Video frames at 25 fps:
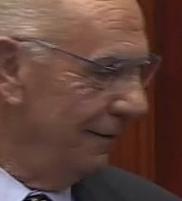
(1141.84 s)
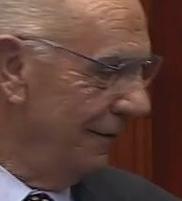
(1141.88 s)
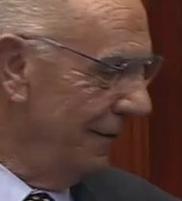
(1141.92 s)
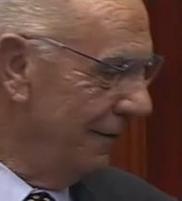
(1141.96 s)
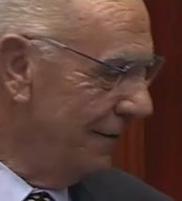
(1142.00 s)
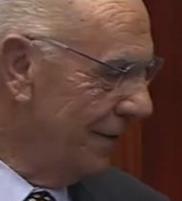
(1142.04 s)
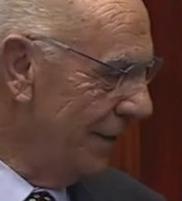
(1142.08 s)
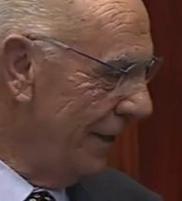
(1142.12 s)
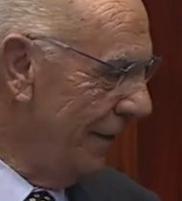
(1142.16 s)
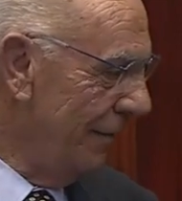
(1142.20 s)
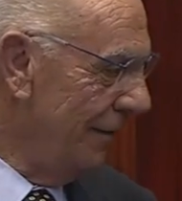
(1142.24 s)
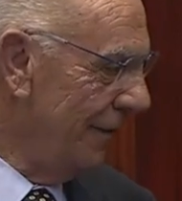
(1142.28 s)
of
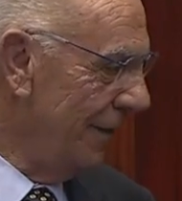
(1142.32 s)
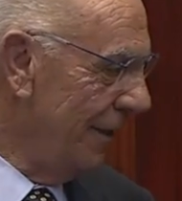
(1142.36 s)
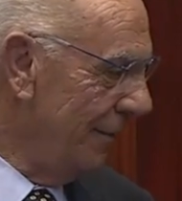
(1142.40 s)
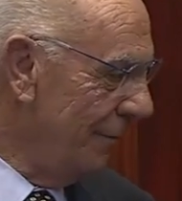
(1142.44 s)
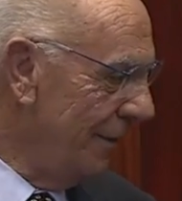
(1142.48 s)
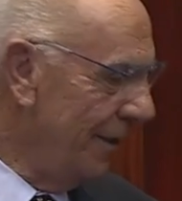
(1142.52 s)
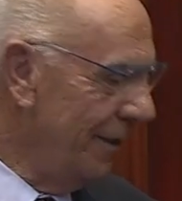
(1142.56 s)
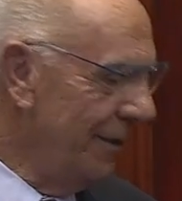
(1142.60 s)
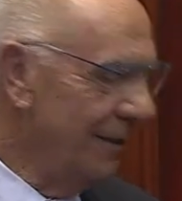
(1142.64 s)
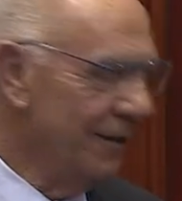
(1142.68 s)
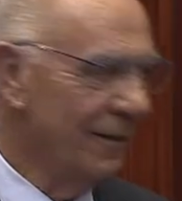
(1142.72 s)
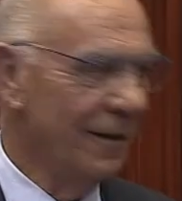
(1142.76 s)
$17
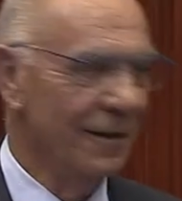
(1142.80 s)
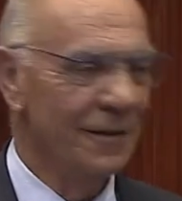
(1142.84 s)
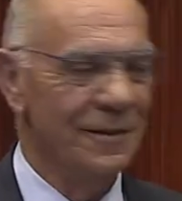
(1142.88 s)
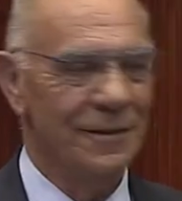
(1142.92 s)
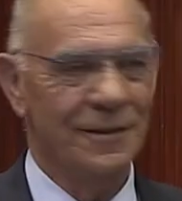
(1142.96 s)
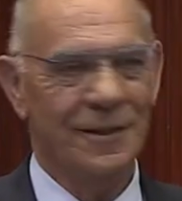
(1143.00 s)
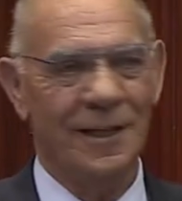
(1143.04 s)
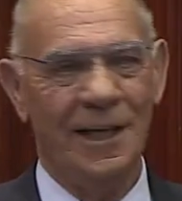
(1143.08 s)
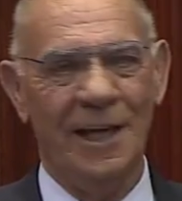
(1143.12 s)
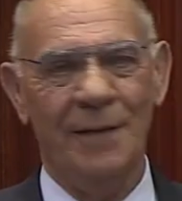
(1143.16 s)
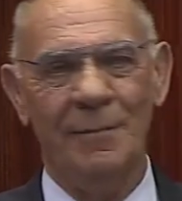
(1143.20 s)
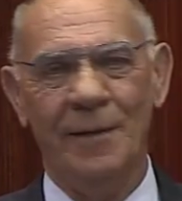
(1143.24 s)
million
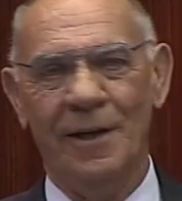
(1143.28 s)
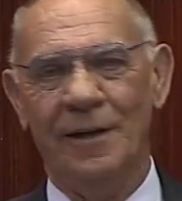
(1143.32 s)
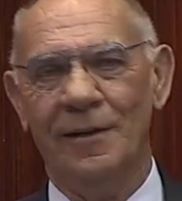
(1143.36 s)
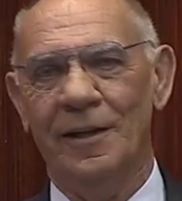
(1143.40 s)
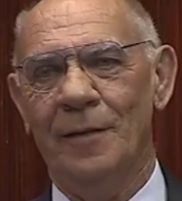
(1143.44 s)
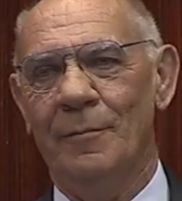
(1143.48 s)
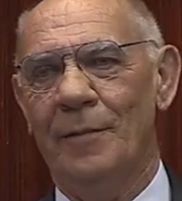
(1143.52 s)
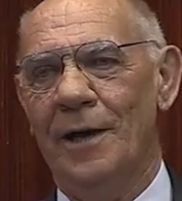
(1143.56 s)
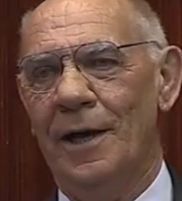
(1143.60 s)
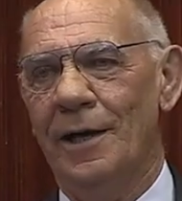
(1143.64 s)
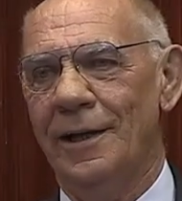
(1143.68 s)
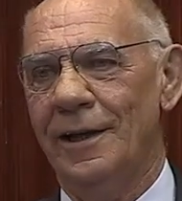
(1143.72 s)
came out of
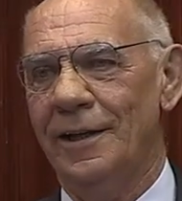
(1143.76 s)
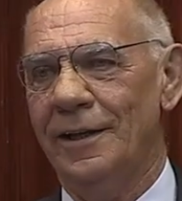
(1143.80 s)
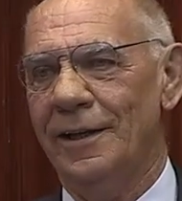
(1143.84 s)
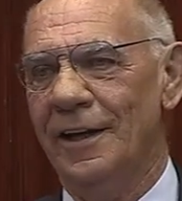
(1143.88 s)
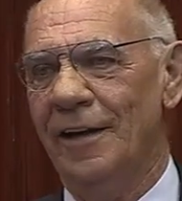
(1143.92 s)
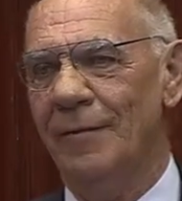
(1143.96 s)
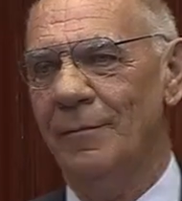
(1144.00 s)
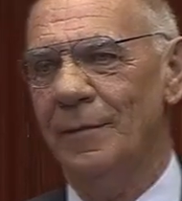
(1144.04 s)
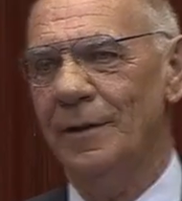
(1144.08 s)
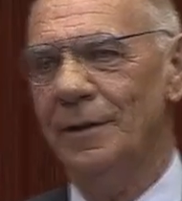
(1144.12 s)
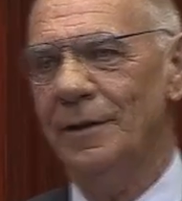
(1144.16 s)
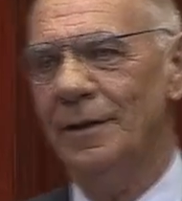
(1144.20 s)
the Barnett
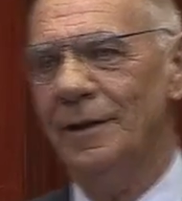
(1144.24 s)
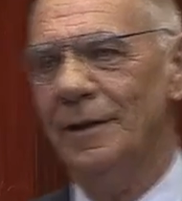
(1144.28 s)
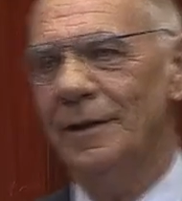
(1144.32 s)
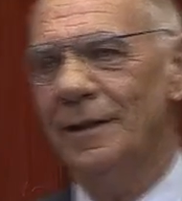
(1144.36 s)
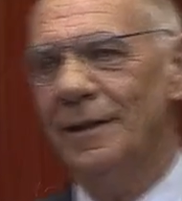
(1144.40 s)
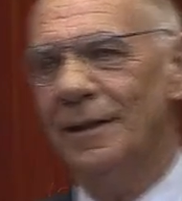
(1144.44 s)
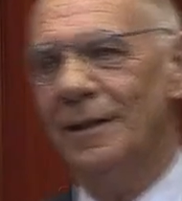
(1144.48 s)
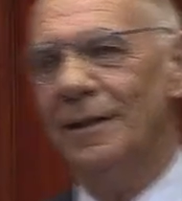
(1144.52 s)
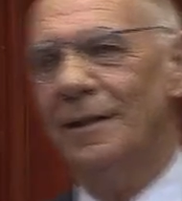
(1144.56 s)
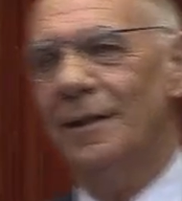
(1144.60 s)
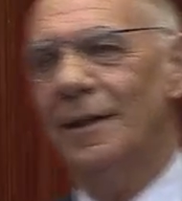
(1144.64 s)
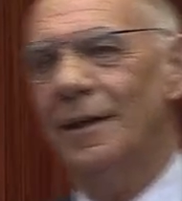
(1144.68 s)
government.
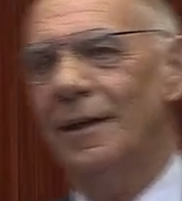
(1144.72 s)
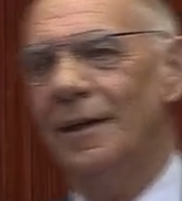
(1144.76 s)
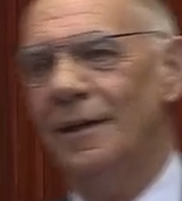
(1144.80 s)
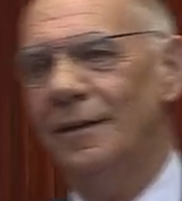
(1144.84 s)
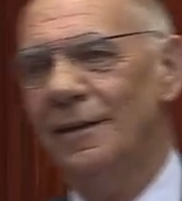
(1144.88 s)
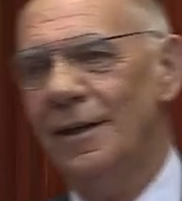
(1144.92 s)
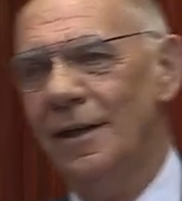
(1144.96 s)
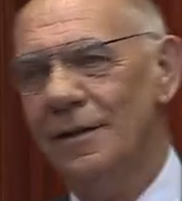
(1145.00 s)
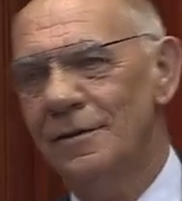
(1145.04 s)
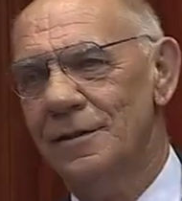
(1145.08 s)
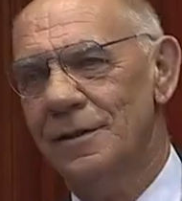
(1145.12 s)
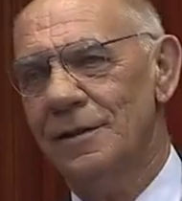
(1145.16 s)

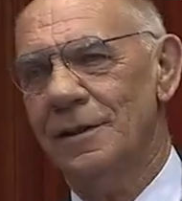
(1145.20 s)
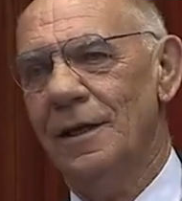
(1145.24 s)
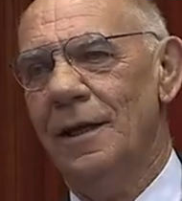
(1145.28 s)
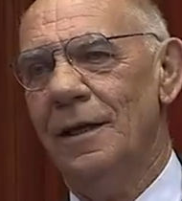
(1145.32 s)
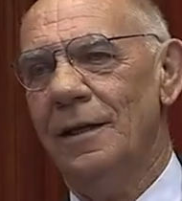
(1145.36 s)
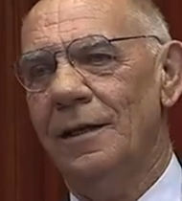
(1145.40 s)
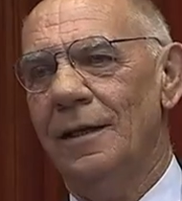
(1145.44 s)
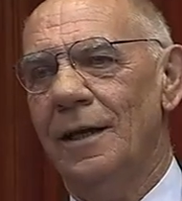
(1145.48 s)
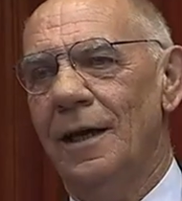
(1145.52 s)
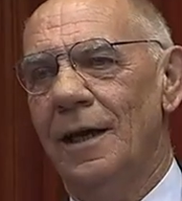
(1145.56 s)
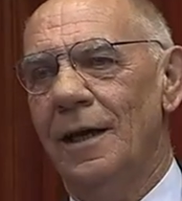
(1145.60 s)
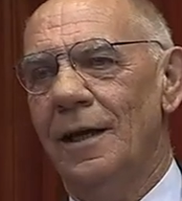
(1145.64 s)
Those
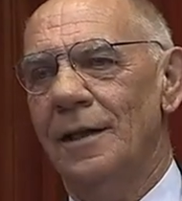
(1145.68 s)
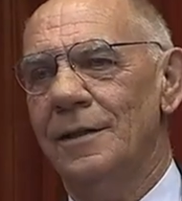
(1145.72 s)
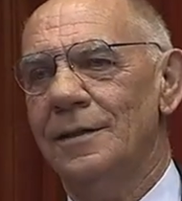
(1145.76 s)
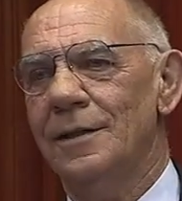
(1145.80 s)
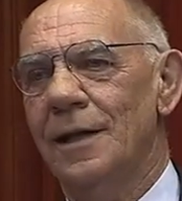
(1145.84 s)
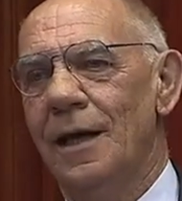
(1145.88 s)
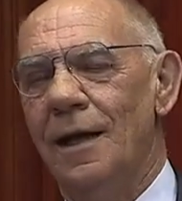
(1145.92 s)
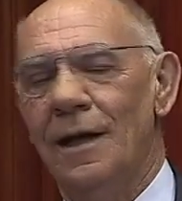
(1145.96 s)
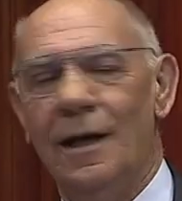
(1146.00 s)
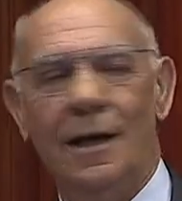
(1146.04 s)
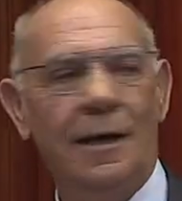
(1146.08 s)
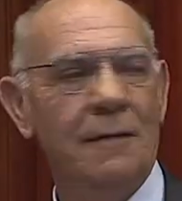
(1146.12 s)
sale yards
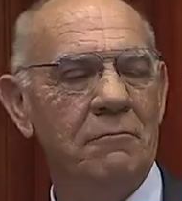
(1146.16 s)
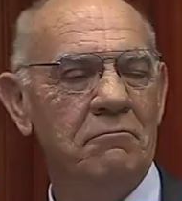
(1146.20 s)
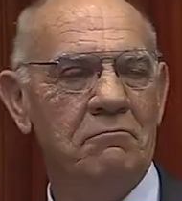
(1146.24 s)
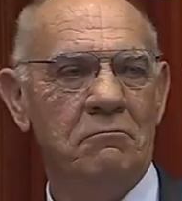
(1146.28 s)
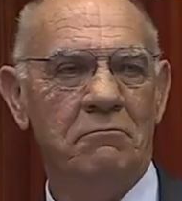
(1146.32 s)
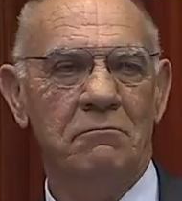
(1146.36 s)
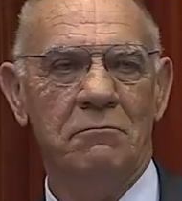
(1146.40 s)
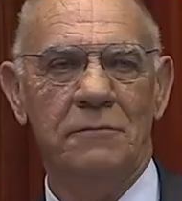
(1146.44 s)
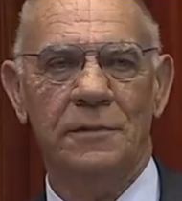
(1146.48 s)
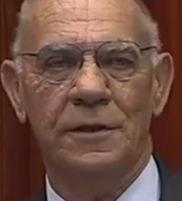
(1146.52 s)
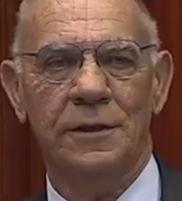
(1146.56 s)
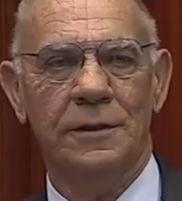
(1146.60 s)
are
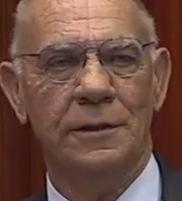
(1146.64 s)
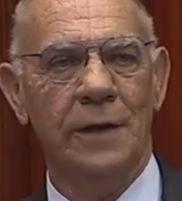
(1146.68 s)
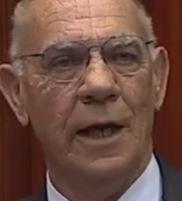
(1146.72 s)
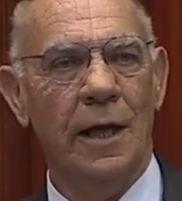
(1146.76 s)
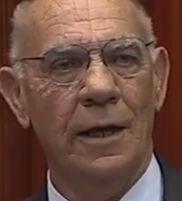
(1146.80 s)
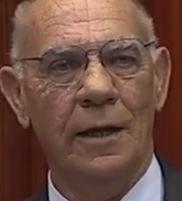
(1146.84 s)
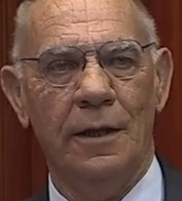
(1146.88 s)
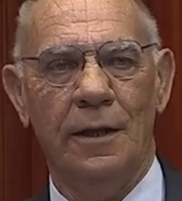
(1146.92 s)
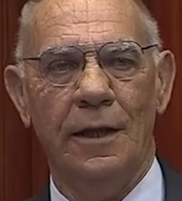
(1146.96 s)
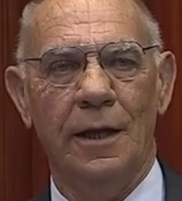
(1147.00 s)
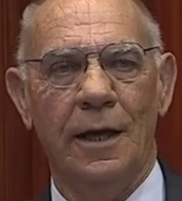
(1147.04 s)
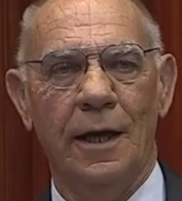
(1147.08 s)

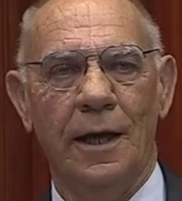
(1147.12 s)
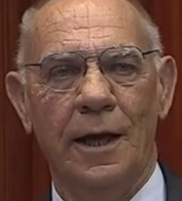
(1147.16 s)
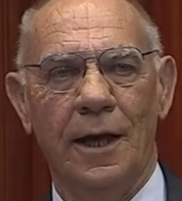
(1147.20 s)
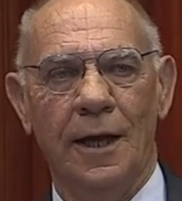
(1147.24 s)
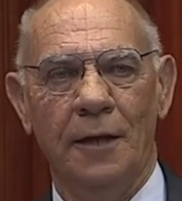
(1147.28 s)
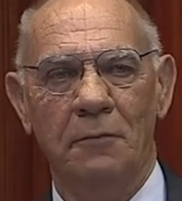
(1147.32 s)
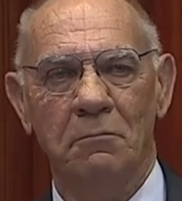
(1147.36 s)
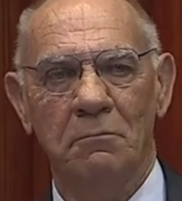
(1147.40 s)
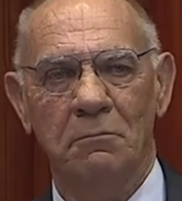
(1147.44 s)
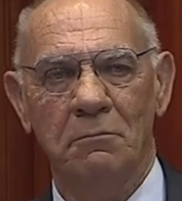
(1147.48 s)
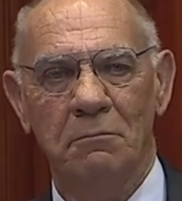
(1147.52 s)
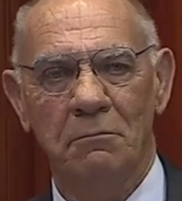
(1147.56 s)

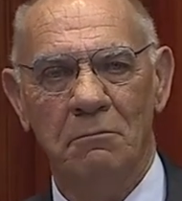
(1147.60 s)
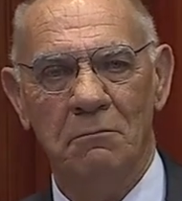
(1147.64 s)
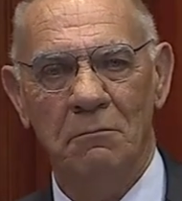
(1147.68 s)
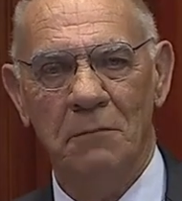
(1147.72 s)
state-of-the-art.